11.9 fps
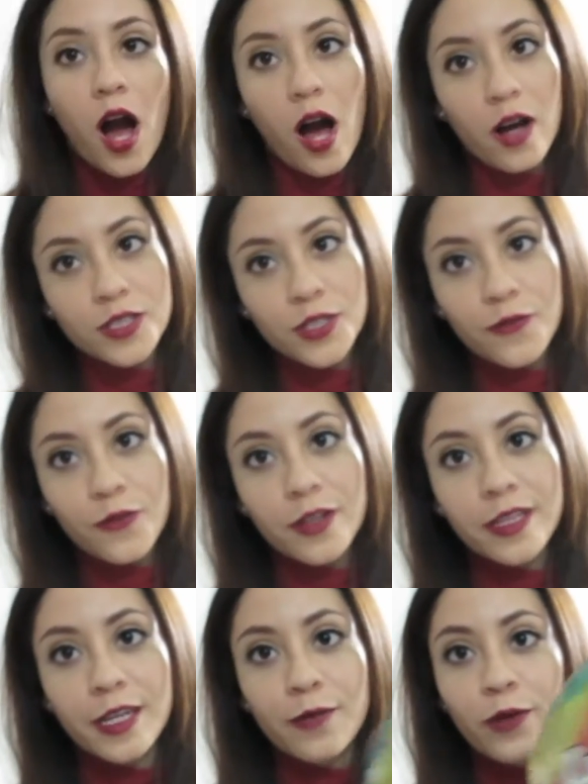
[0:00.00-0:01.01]
Also for
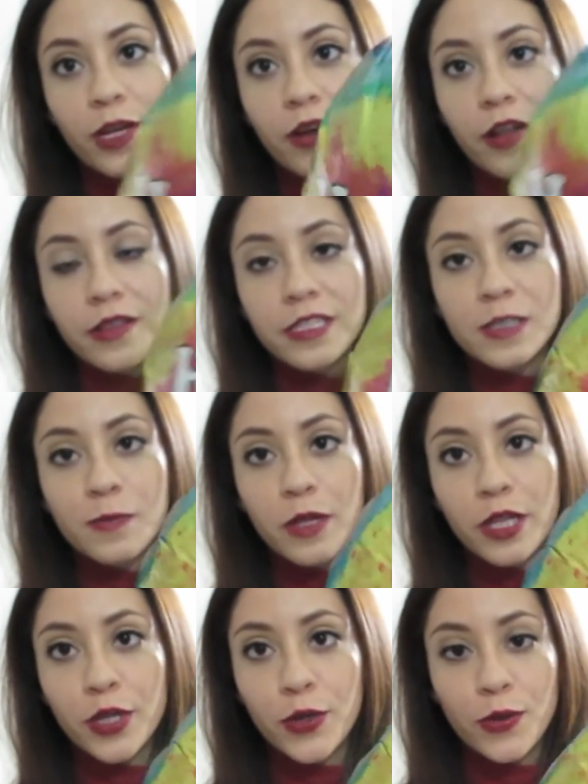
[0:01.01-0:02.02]
Lynn, we got this
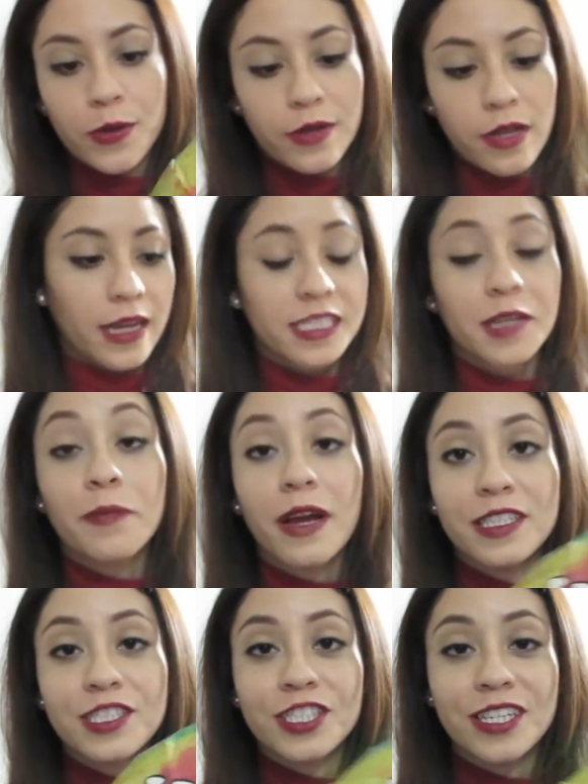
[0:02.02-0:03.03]
balloon. As I
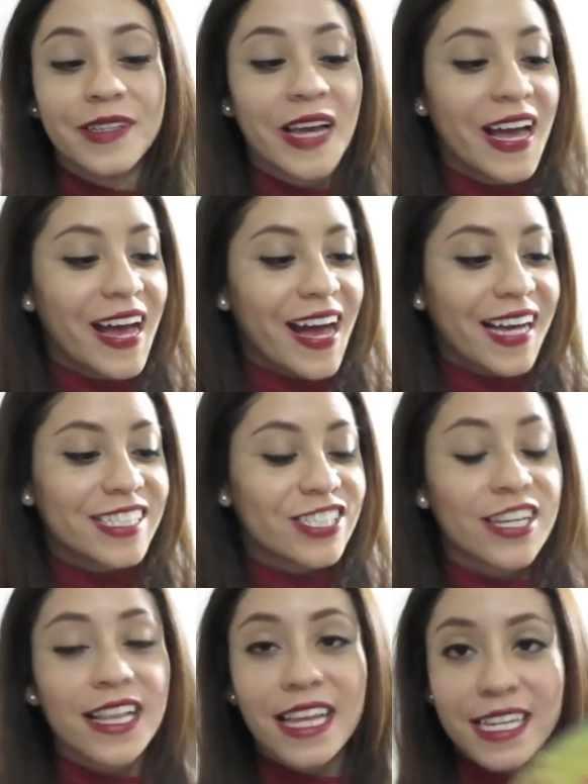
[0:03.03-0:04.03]
mentioned,
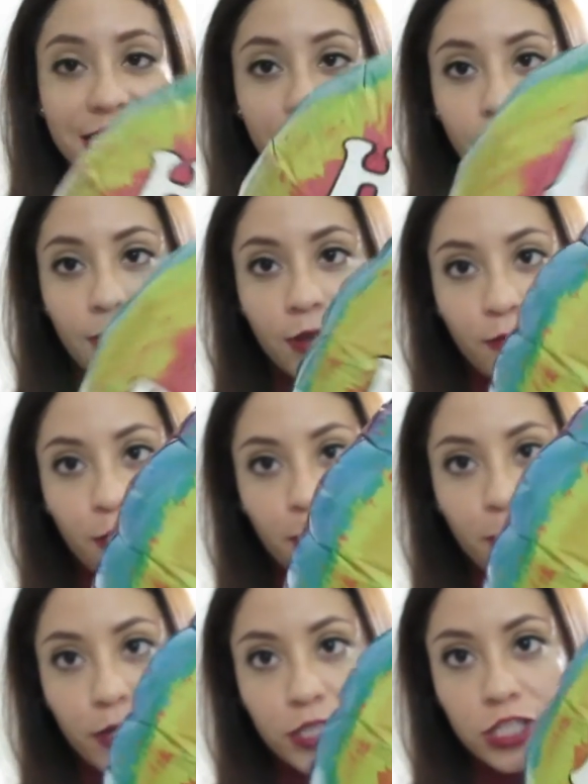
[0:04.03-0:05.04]
she likes everything
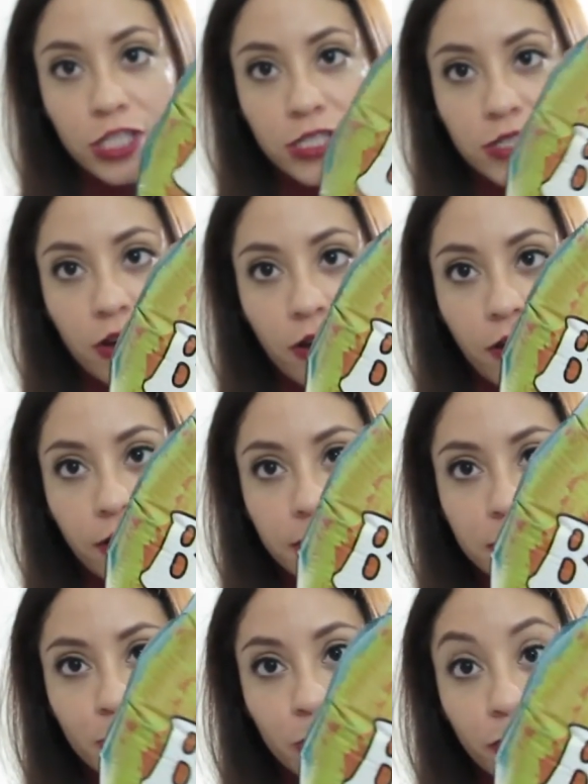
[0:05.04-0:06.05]
rainbow, and she saw
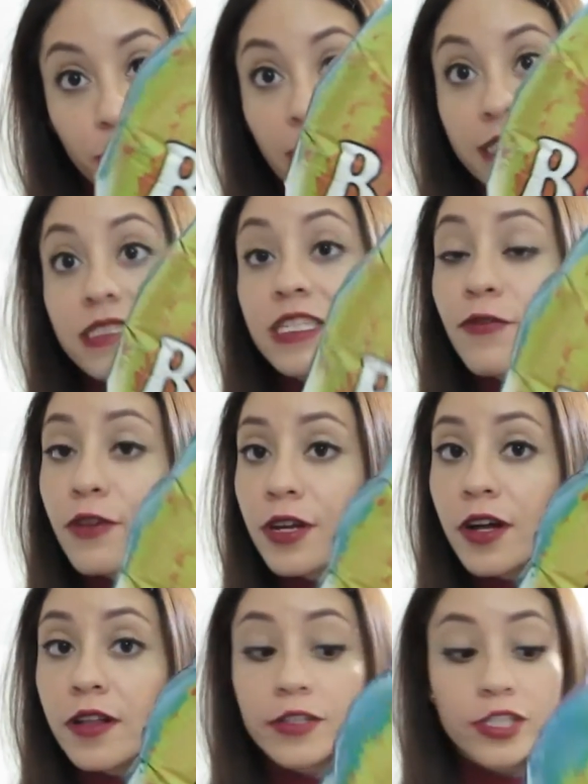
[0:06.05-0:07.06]
this balloon had different
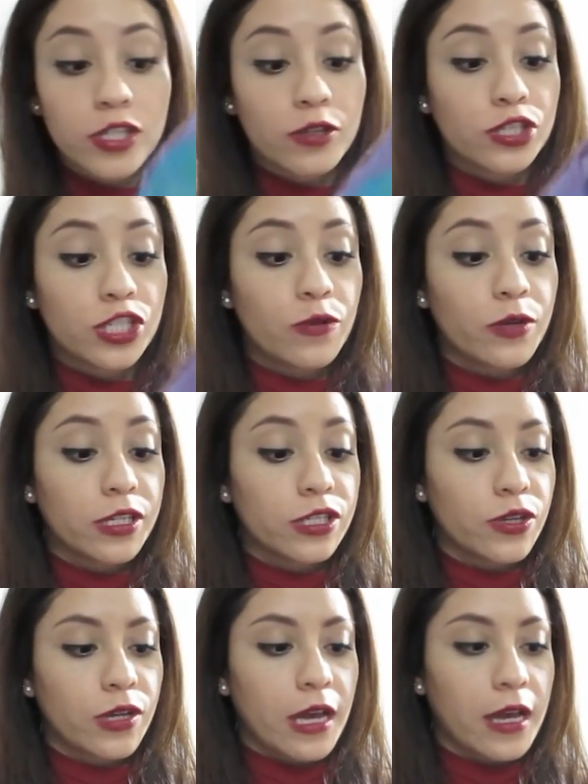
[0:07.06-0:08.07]
colors, so she wanted
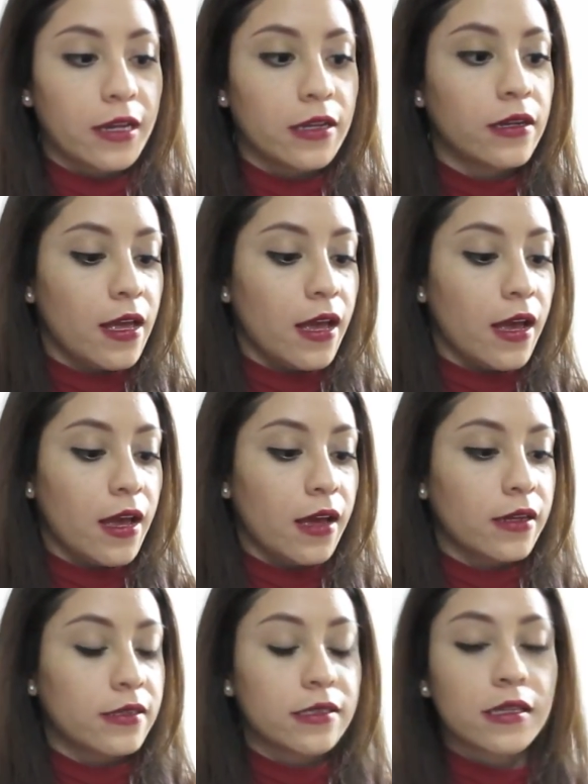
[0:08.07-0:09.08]
to get it.
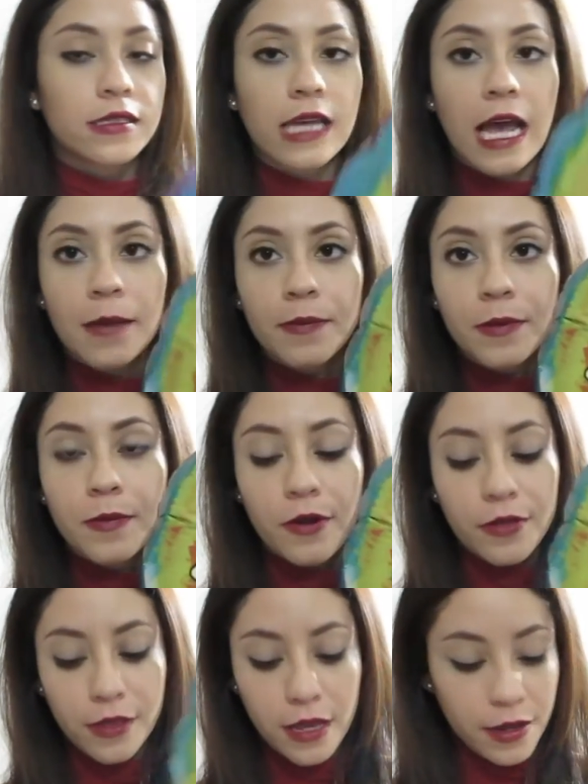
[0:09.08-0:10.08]
And it says happy
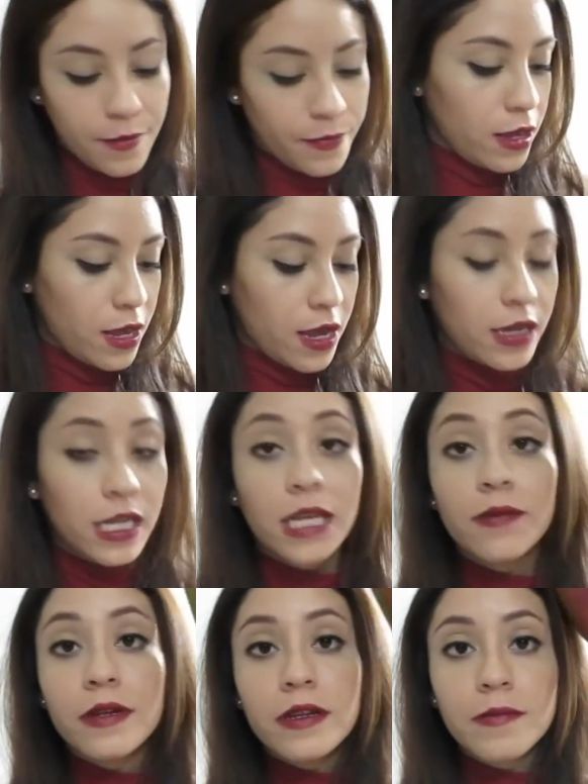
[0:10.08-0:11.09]
birthday. And
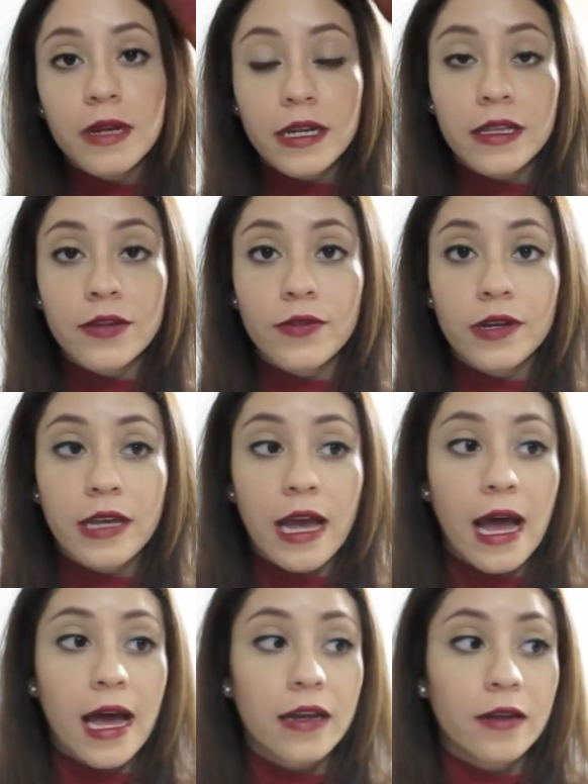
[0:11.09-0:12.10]
even my little
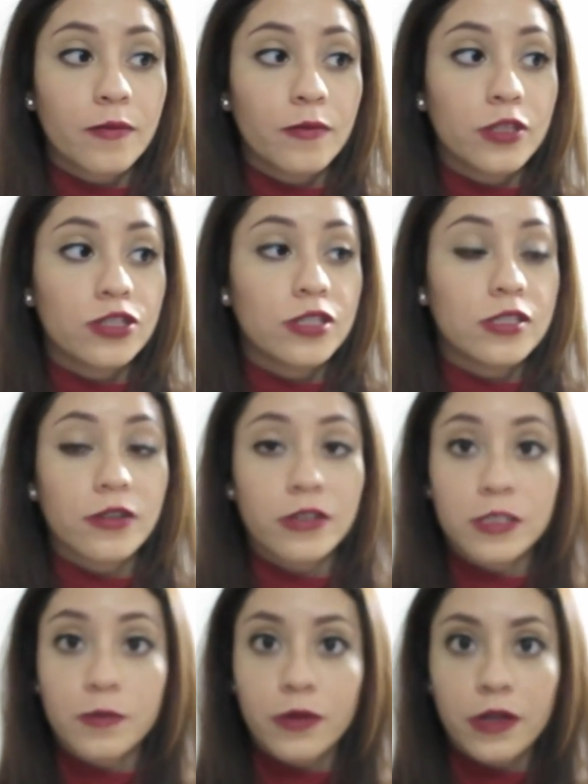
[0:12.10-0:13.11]
cat, Mishy,
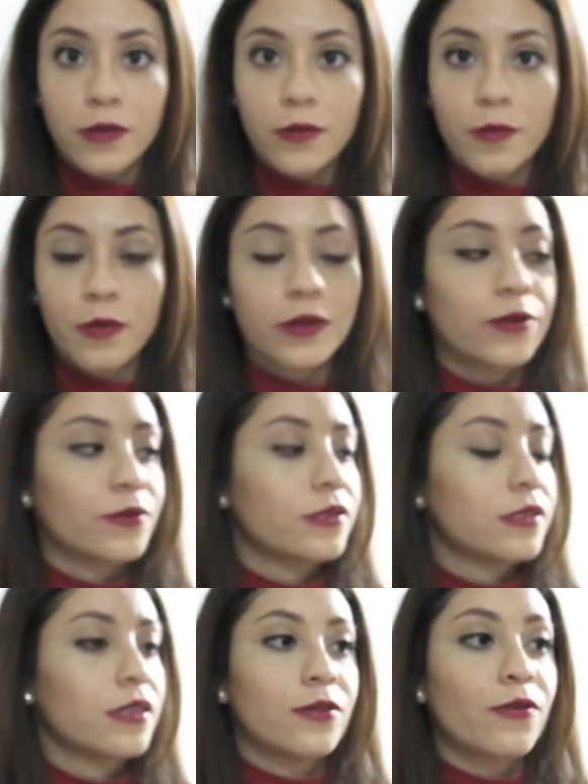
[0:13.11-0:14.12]
starts playing with
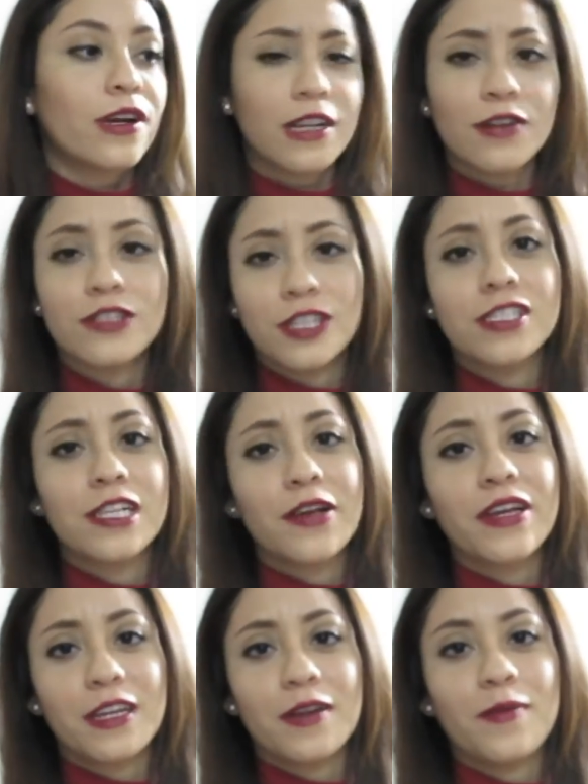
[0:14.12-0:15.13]
balloons. Right now she's
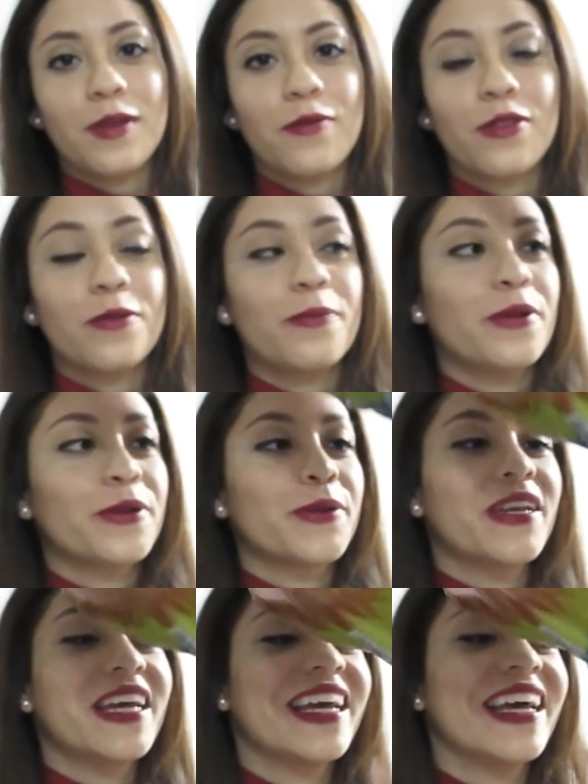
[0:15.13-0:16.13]
looking at me with the balloon.